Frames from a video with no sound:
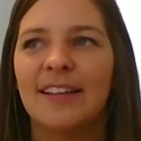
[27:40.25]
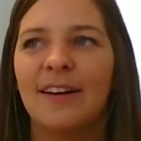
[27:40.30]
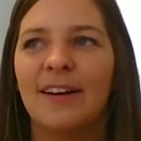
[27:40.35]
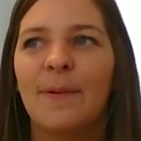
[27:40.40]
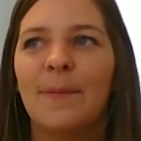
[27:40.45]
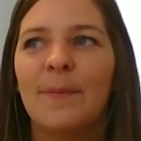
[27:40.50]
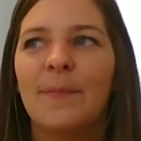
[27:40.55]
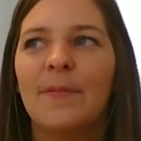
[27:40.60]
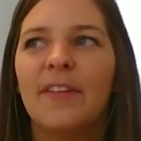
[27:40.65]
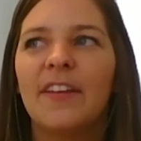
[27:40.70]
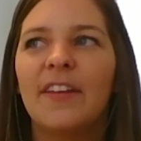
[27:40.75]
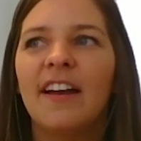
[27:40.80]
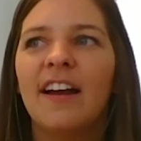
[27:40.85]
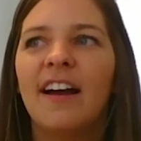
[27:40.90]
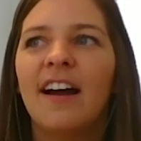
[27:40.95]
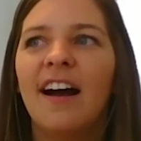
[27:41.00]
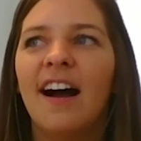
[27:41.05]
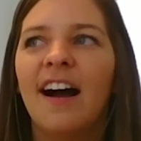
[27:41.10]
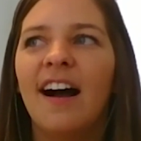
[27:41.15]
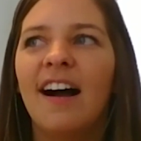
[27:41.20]
So,
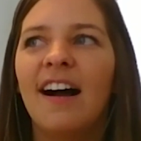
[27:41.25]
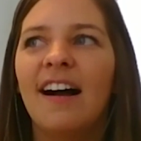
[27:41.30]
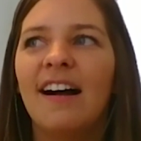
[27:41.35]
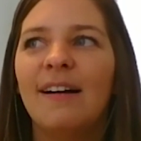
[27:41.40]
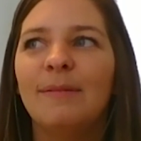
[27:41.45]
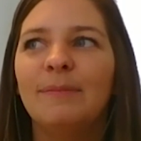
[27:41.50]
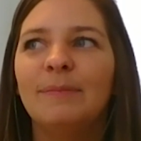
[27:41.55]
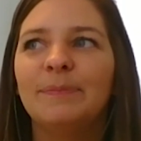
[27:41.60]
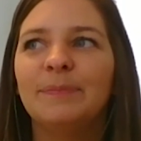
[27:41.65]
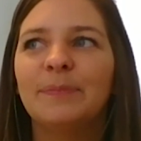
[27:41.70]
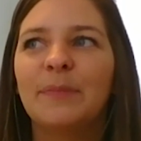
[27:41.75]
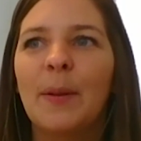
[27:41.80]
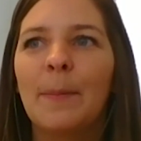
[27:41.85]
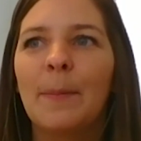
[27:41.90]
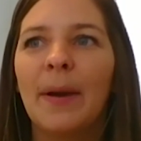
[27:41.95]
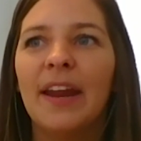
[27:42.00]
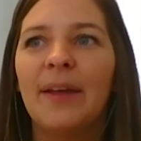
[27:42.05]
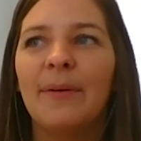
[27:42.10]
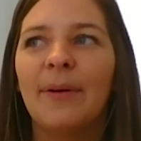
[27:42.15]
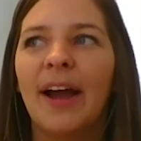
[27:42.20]

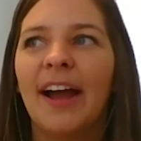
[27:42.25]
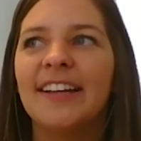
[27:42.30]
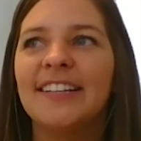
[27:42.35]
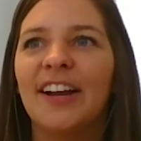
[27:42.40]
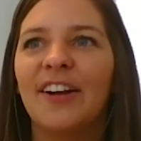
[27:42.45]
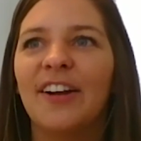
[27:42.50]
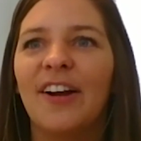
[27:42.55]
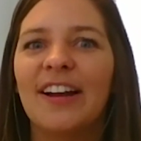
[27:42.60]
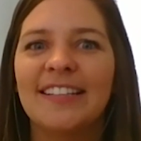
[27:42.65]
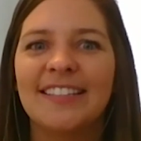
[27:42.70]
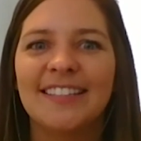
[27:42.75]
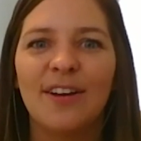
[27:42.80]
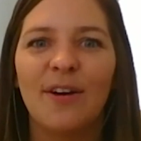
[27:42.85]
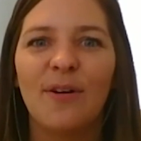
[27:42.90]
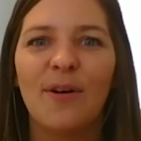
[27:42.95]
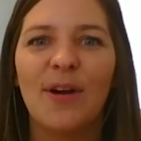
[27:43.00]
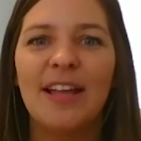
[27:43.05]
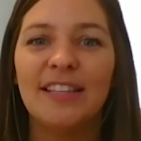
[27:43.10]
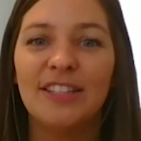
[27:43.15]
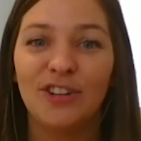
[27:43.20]
but anyway, I digress.
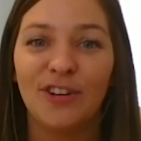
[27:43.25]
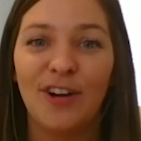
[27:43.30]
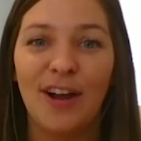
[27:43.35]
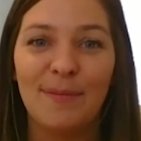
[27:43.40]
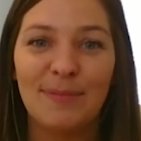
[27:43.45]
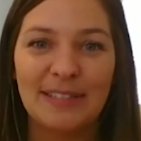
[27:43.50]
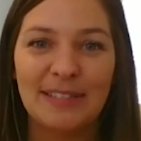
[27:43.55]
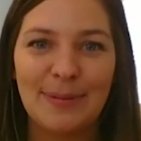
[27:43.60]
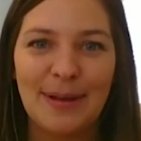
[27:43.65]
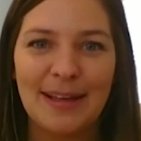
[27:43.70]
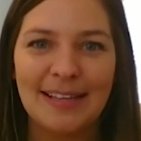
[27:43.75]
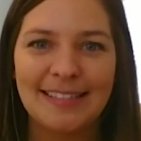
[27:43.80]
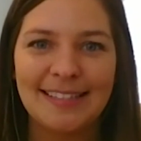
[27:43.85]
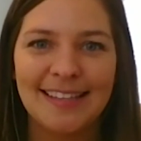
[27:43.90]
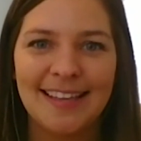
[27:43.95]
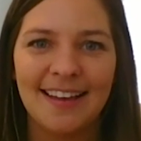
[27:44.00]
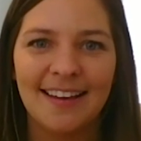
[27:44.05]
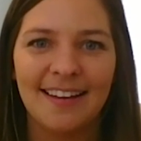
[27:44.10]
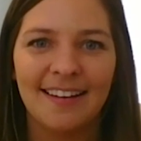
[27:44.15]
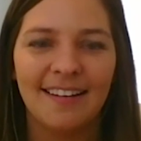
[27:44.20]
So Instagram is the best
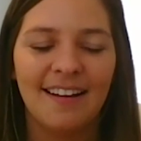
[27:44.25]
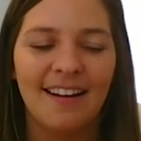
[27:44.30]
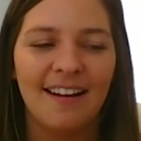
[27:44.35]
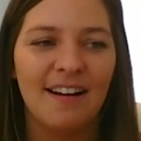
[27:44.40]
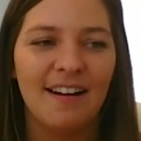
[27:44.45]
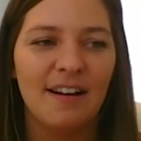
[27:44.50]
thing.